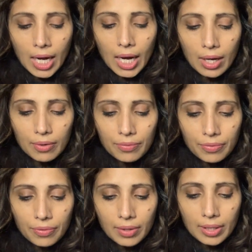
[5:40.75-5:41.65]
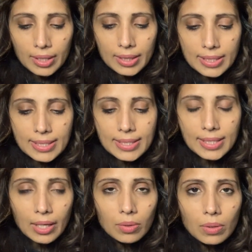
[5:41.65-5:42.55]
of the
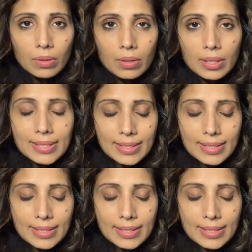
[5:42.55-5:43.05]
subtle